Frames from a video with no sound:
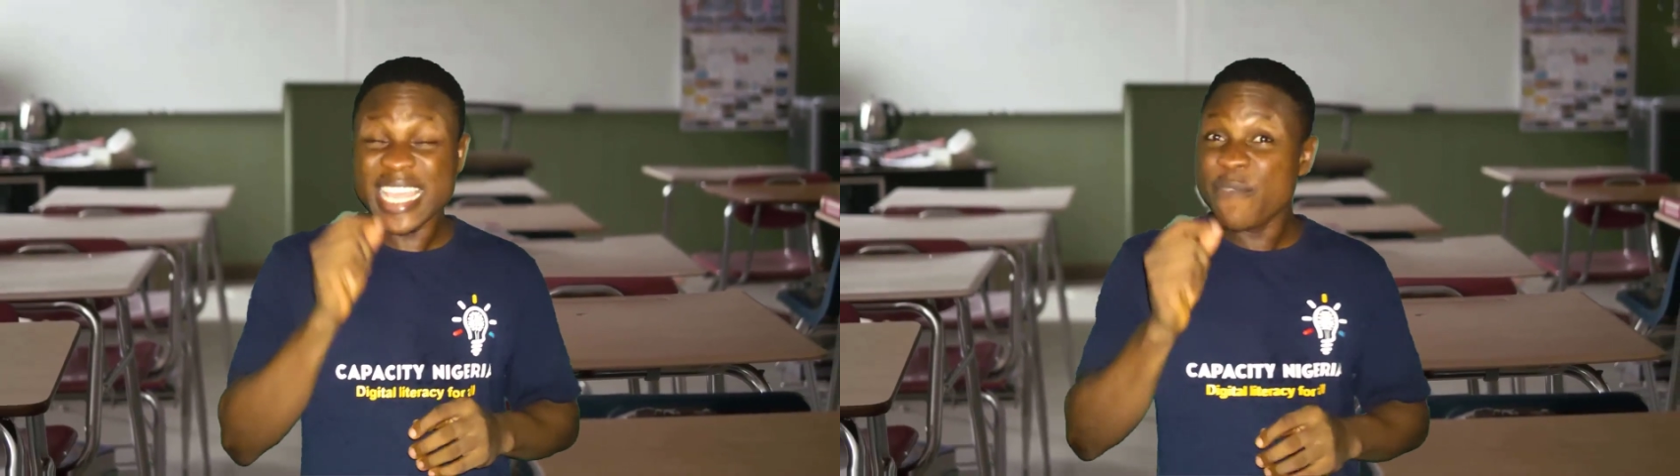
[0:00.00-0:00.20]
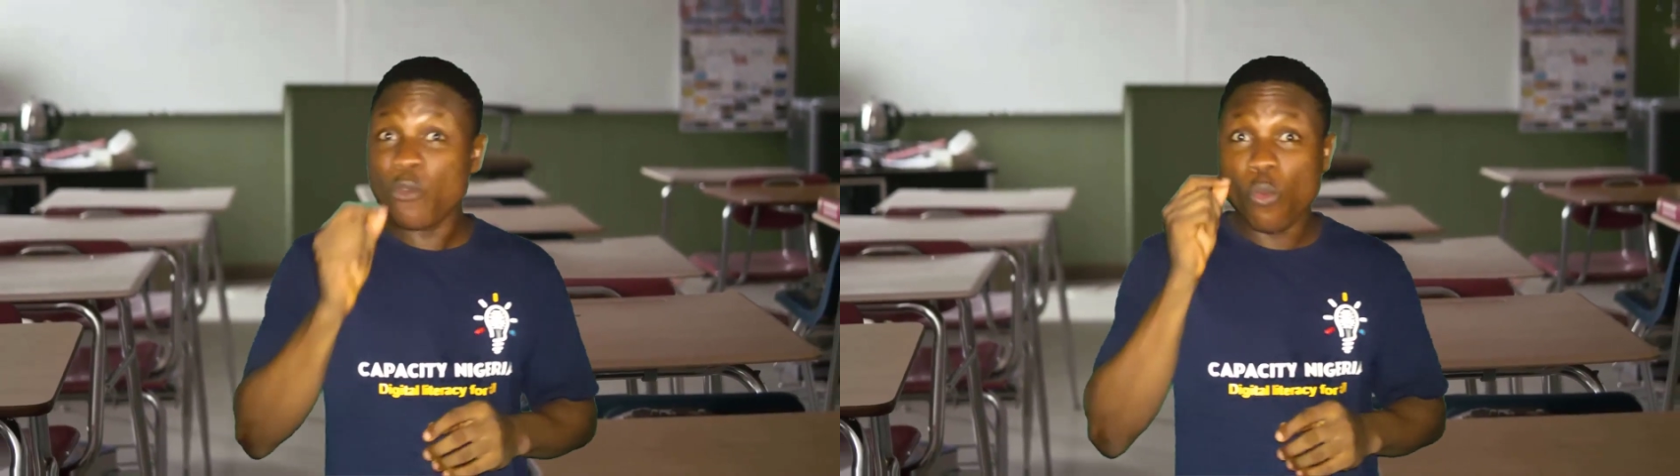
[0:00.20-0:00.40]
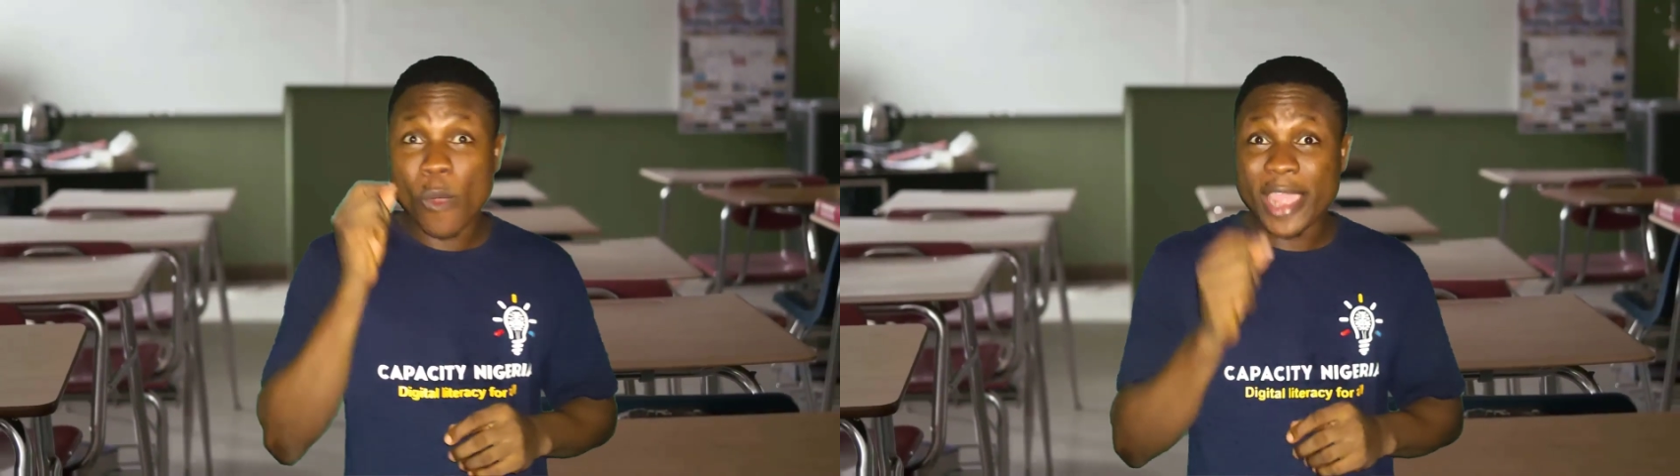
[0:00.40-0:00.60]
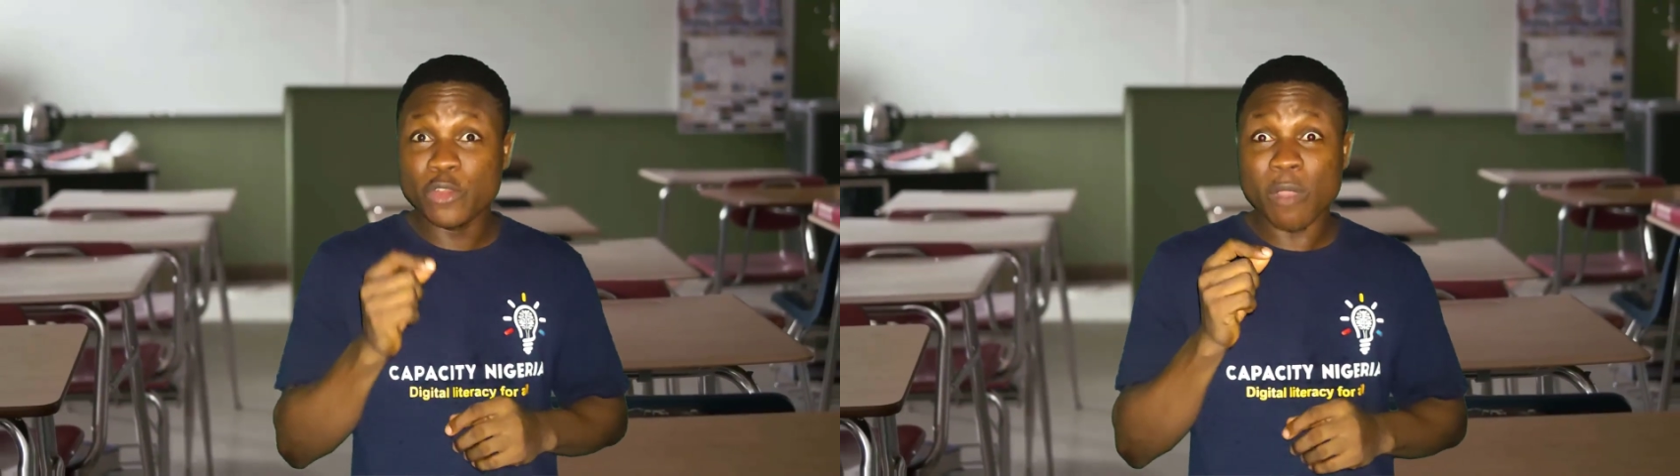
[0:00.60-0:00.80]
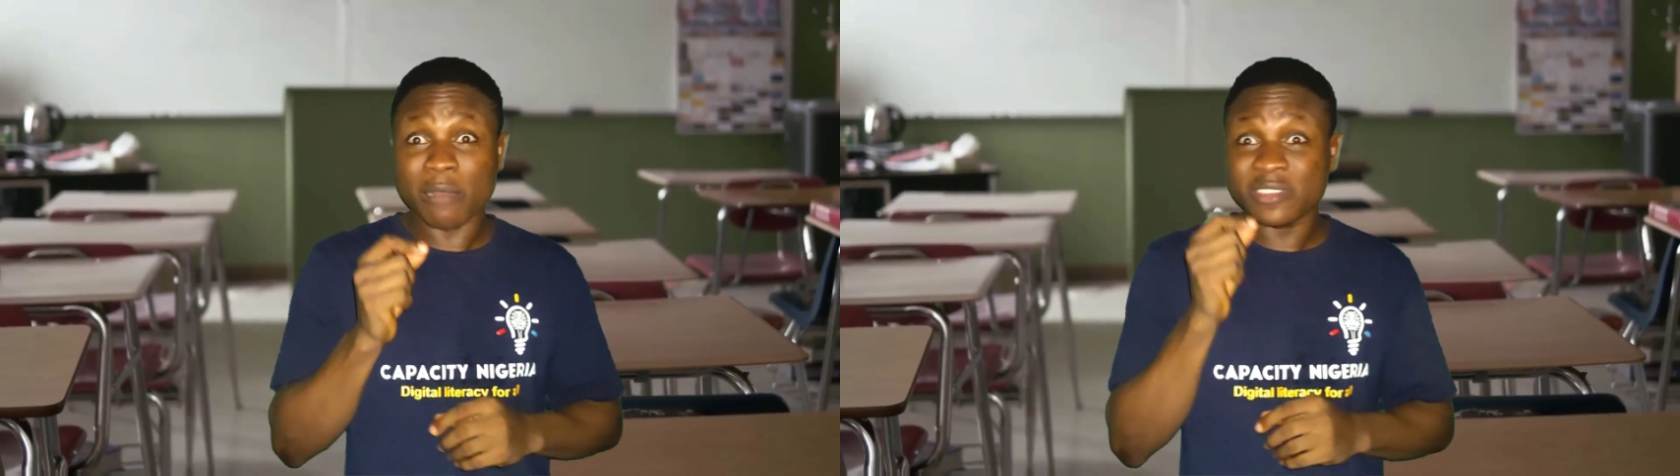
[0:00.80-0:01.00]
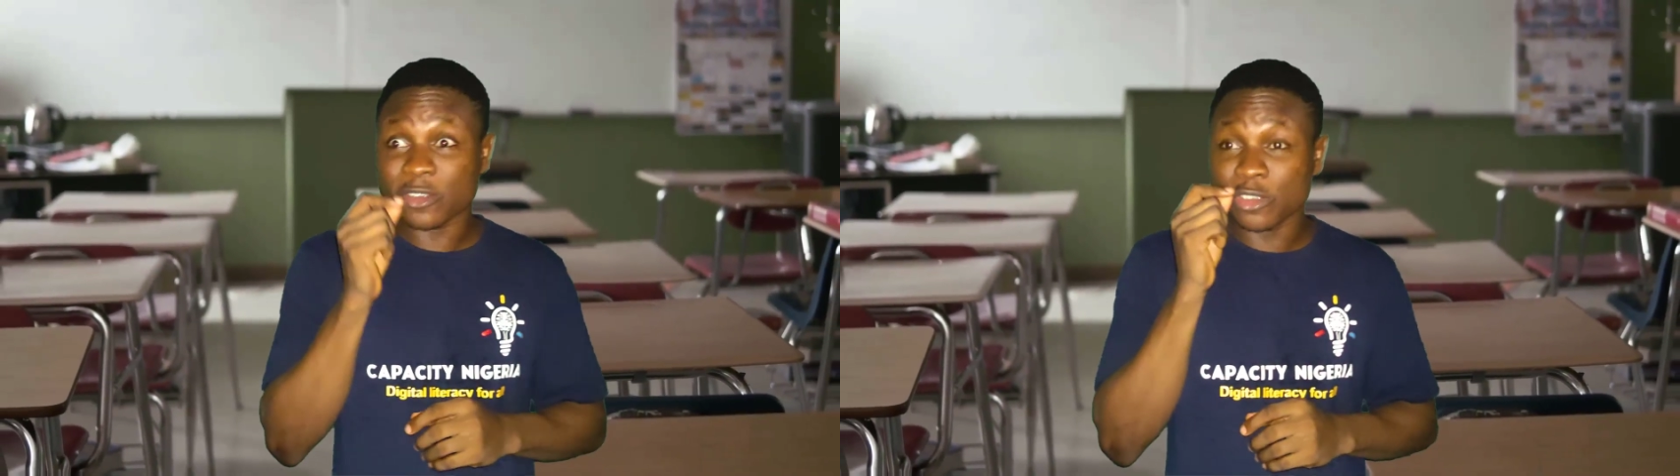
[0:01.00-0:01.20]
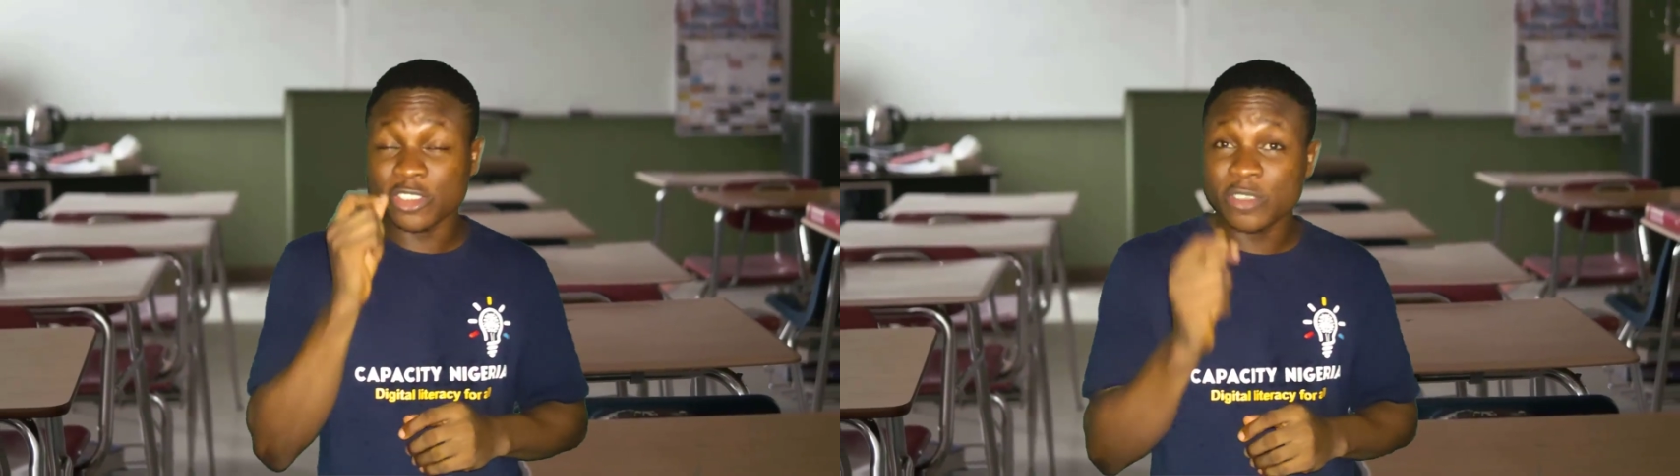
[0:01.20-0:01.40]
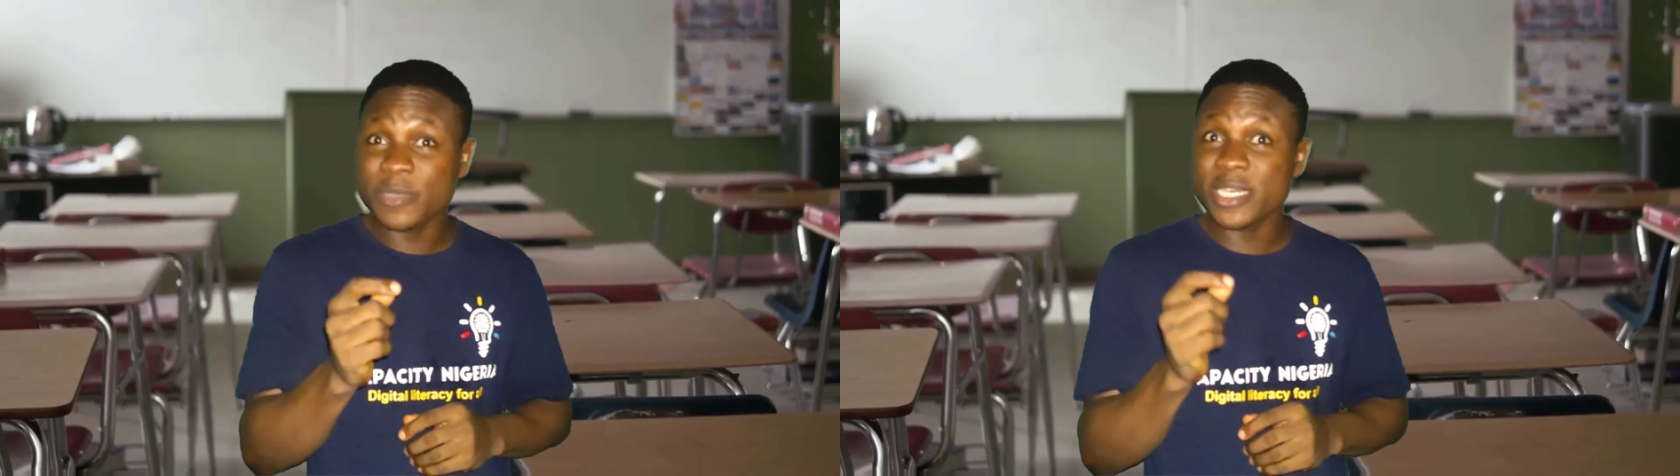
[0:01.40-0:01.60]
even when you are
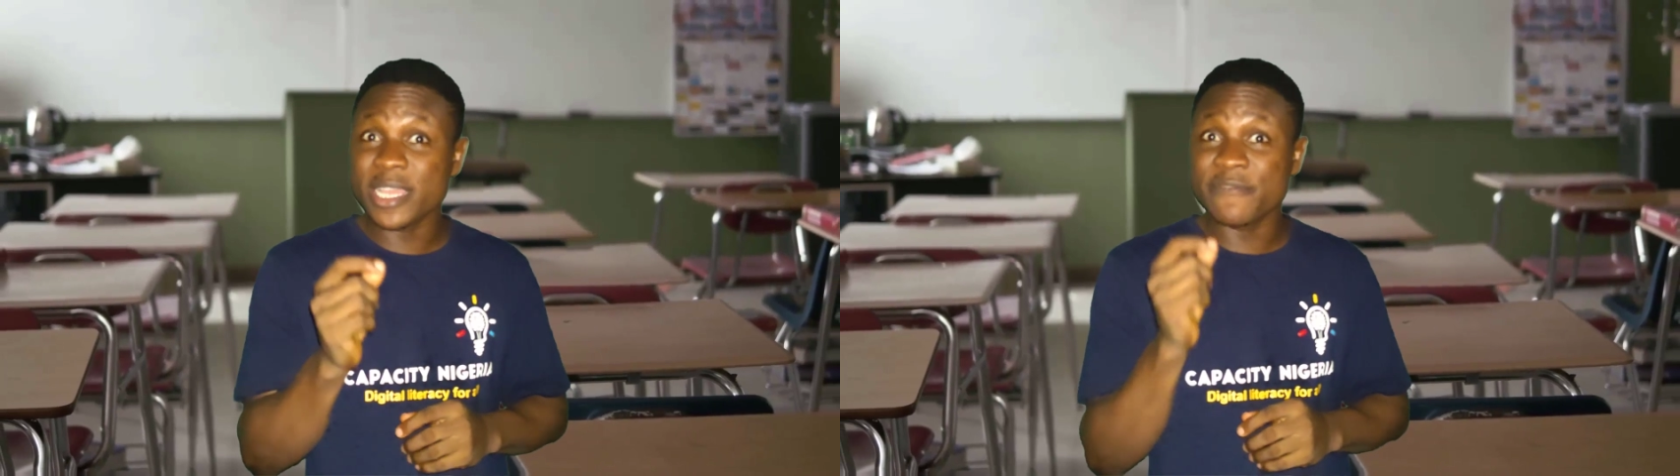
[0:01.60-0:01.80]
consuming